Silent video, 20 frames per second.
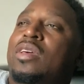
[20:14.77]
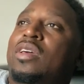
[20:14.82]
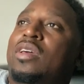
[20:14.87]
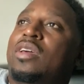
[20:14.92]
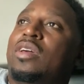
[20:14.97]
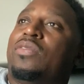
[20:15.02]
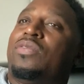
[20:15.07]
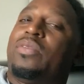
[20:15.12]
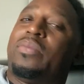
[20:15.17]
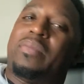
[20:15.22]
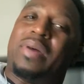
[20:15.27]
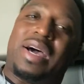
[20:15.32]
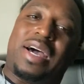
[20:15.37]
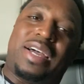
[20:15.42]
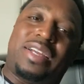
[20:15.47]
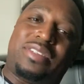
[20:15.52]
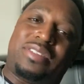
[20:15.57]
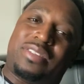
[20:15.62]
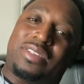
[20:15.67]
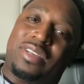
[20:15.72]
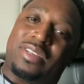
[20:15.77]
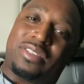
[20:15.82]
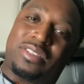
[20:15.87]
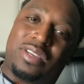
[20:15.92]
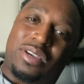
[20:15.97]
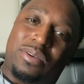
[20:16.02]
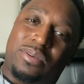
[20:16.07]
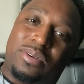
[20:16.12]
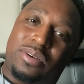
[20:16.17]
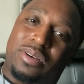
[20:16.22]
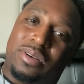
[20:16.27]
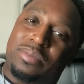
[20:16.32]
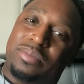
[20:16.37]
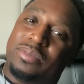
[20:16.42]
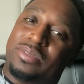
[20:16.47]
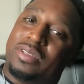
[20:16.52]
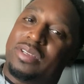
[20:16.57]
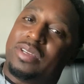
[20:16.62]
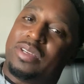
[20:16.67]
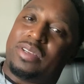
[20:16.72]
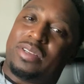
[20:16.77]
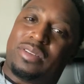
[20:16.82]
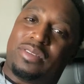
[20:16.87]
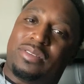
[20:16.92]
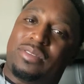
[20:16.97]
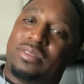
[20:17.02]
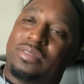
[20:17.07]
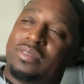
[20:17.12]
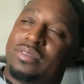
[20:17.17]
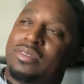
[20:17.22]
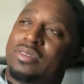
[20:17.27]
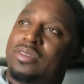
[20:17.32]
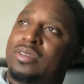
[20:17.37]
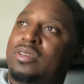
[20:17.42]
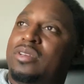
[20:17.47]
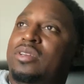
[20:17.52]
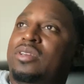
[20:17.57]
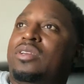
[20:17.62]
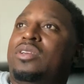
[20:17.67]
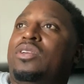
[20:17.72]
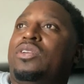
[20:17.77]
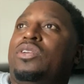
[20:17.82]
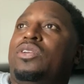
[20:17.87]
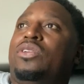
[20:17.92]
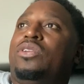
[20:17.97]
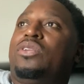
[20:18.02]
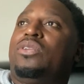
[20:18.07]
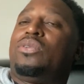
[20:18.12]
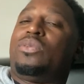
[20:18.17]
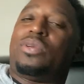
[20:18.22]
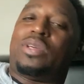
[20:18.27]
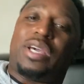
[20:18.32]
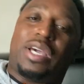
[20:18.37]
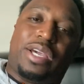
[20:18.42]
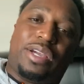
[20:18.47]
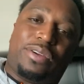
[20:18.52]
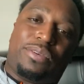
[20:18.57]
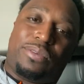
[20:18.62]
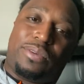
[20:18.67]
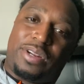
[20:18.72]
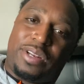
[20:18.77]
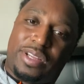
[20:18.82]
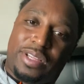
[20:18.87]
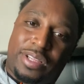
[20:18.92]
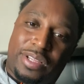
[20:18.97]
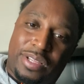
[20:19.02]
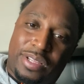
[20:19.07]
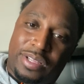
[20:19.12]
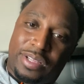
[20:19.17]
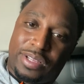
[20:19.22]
If your mindset toe up, then you can't really